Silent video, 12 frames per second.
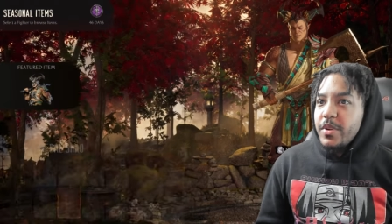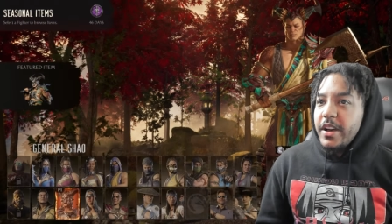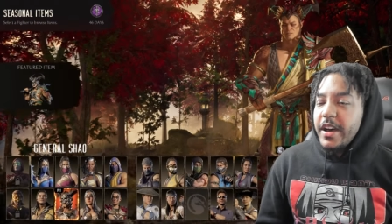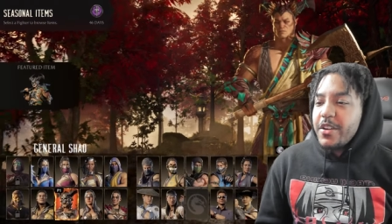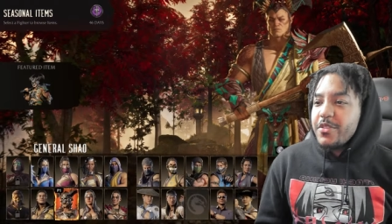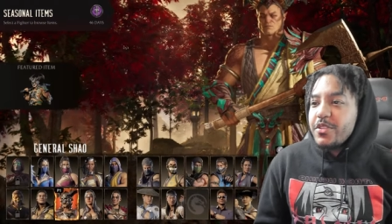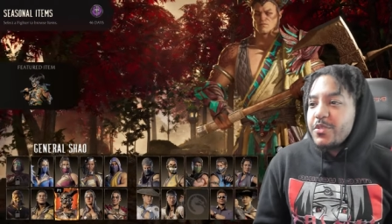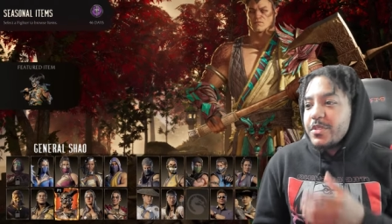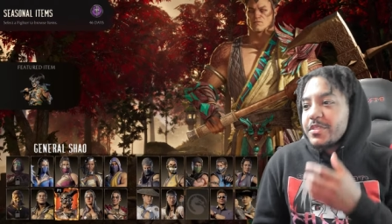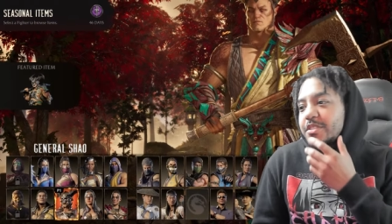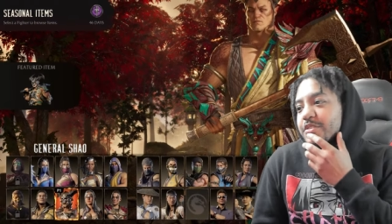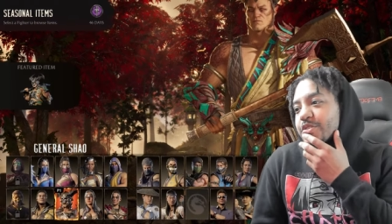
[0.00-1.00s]
But I don't know
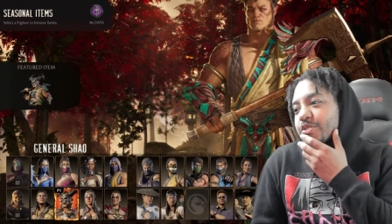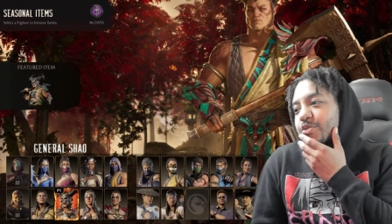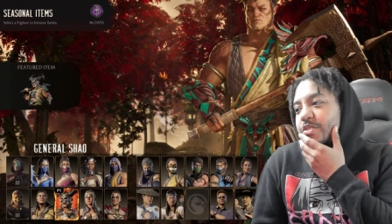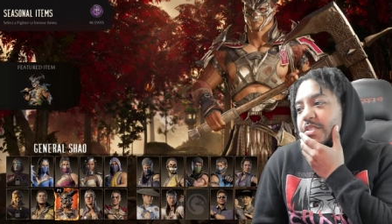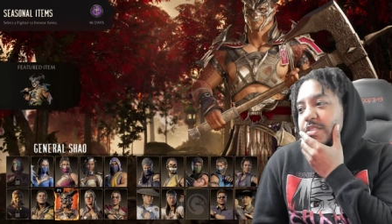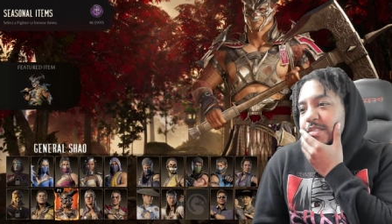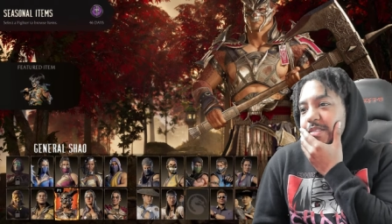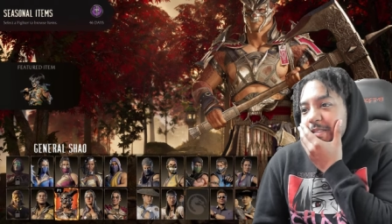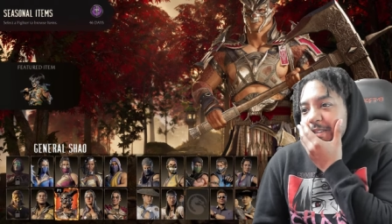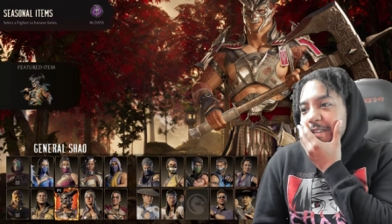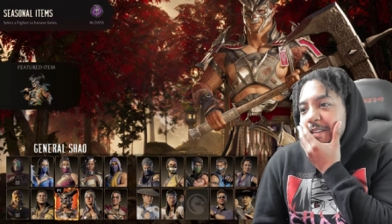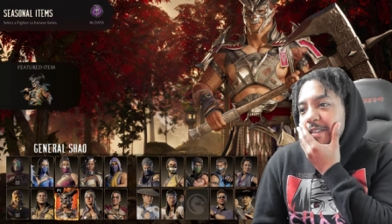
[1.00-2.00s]
what they're doing
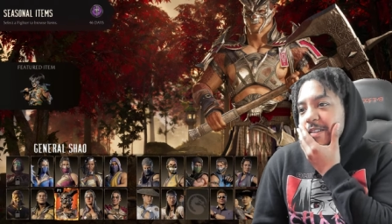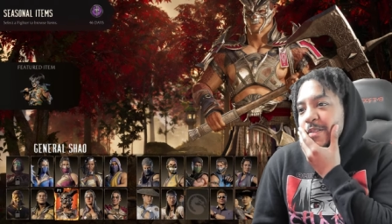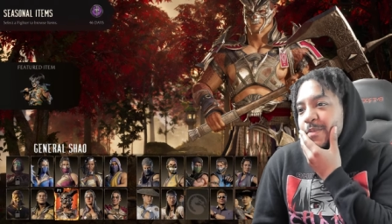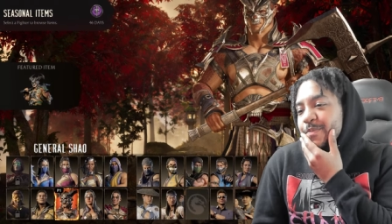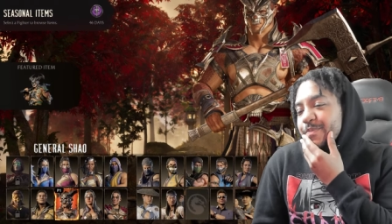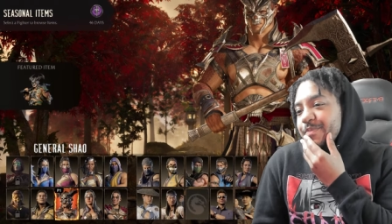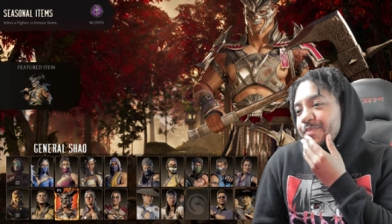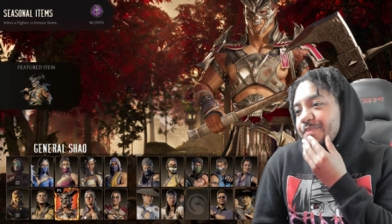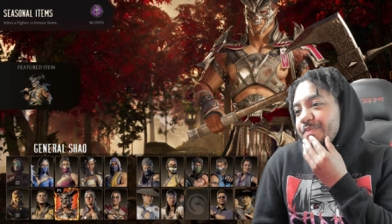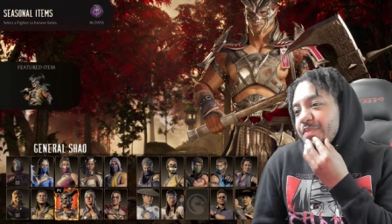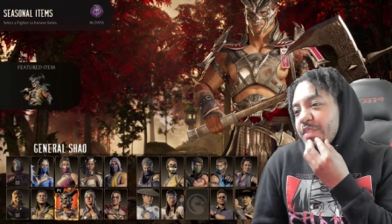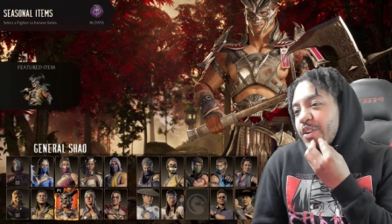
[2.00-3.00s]
um,
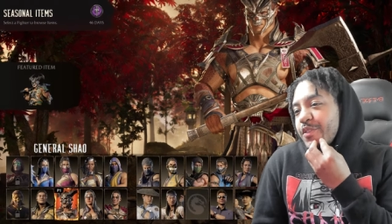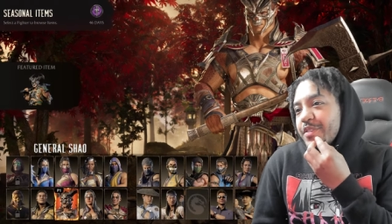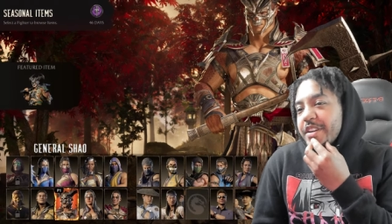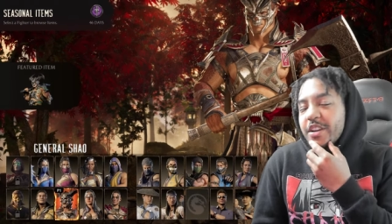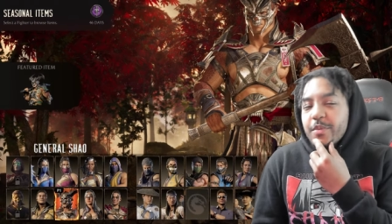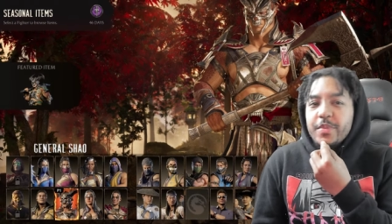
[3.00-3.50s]
over there.